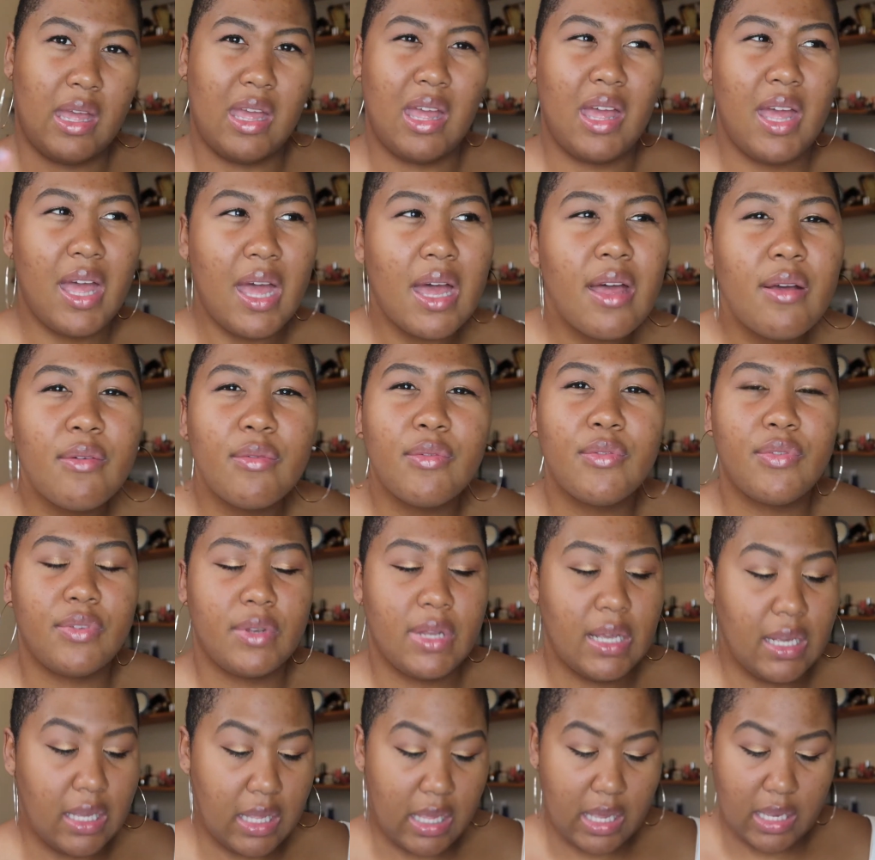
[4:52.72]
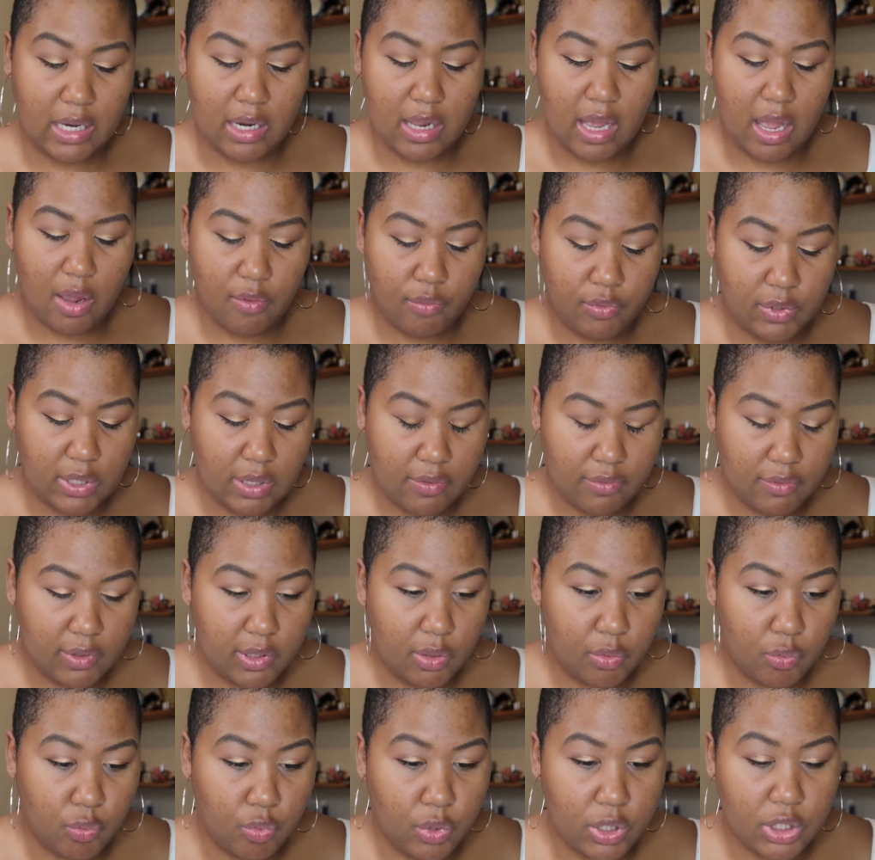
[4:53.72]
have, not kind of, I
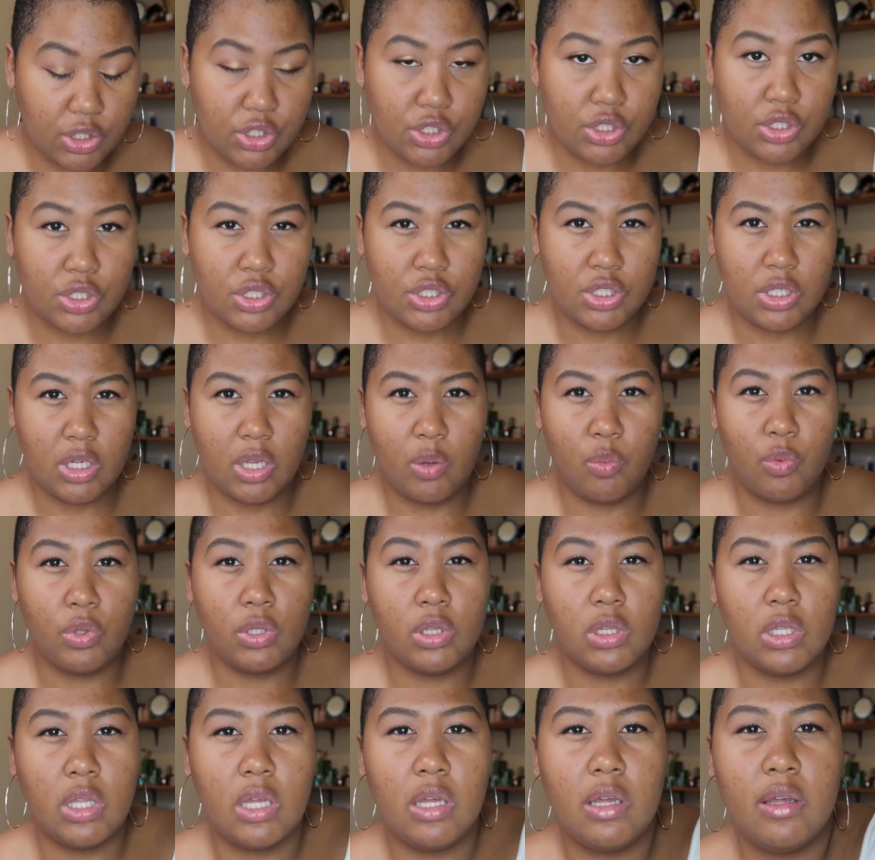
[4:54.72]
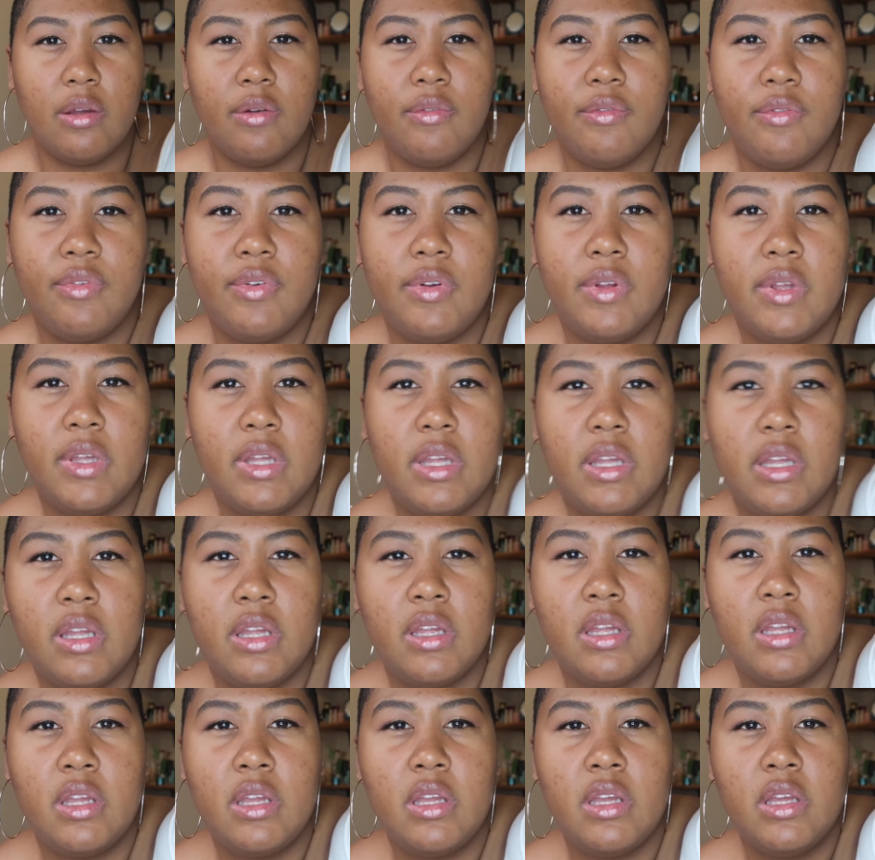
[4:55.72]
definitely wish and would love
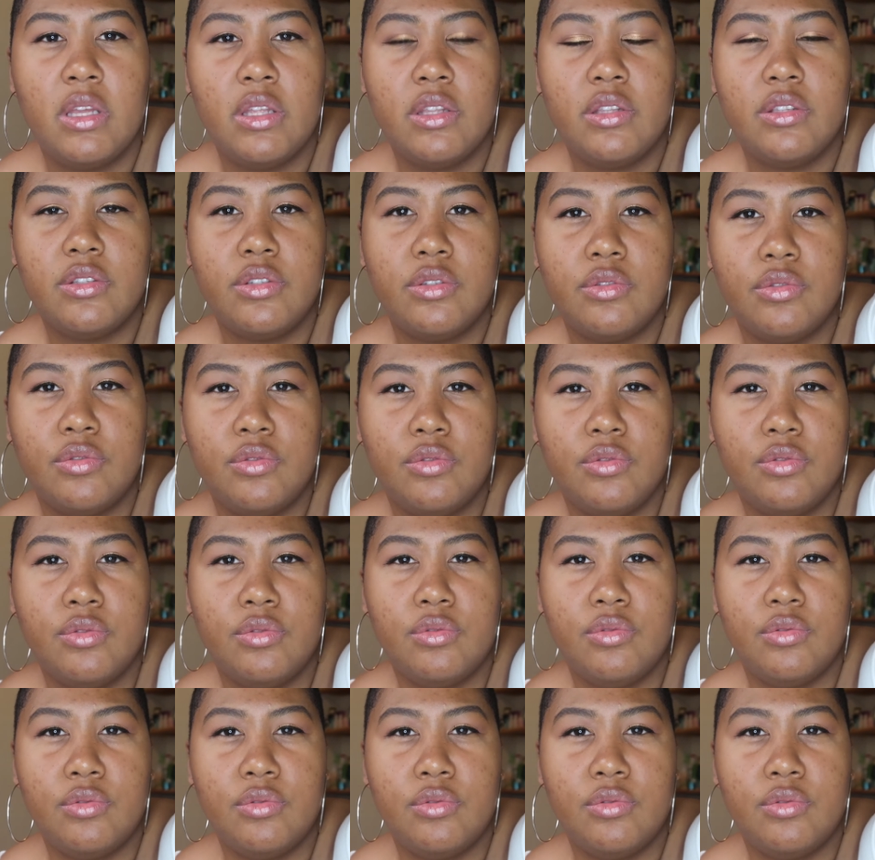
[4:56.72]
to